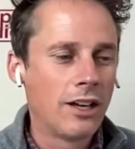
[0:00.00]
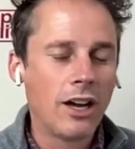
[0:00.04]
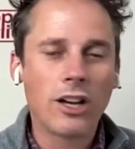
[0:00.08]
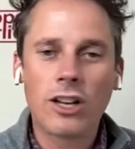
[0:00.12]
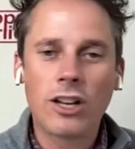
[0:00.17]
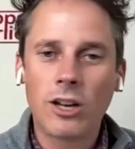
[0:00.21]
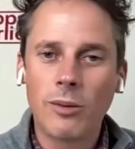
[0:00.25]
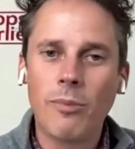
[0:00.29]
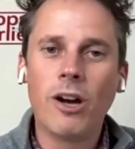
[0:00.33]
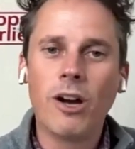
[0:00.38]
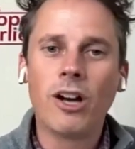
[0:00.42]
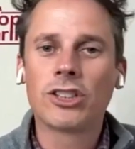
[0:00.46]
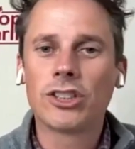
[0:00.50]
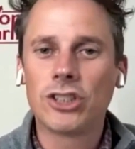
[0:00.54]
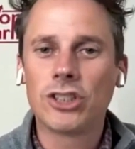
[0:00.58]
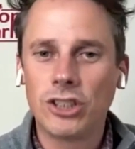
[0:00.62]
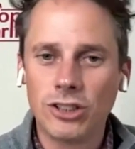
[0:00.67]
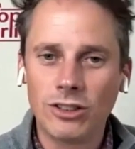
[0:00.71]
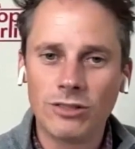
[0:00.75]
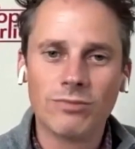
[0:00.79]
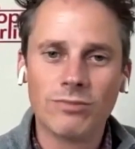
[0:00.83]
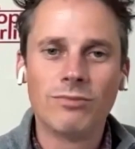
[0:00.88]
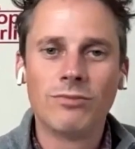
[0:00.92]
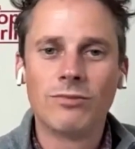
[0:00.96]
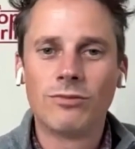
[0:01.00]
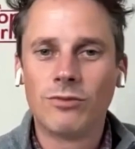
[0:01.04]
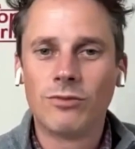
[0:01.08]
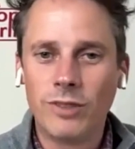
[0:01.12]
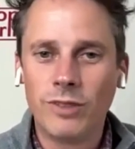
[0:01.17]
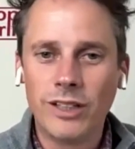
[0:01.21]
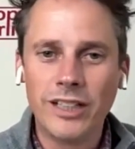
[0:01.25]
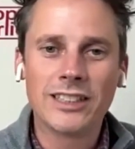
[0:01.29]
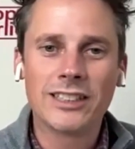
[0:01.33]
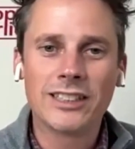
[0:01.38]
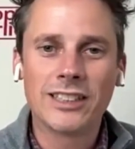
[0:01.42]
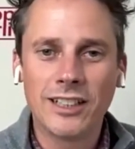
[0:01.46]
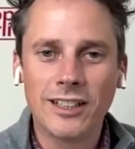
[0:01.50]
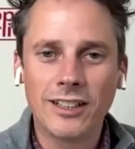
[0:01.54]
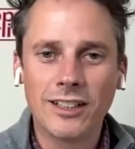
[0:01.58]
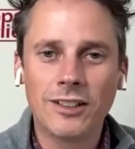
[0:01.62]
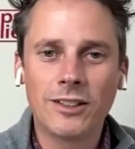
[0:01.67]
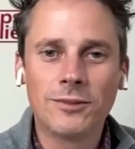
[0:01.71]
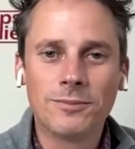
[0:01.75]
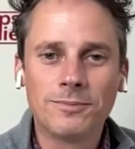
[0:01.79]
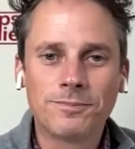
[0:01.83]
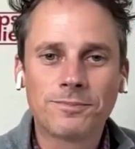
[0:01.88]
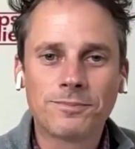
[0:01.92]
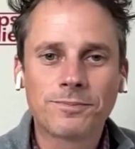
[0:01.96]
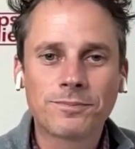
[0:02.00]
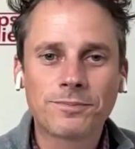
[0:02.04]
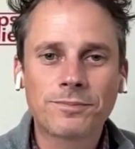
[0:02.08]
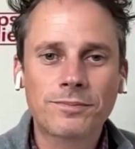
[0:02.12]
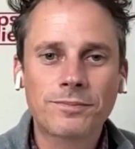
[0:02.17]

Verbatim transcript: a commercial resale.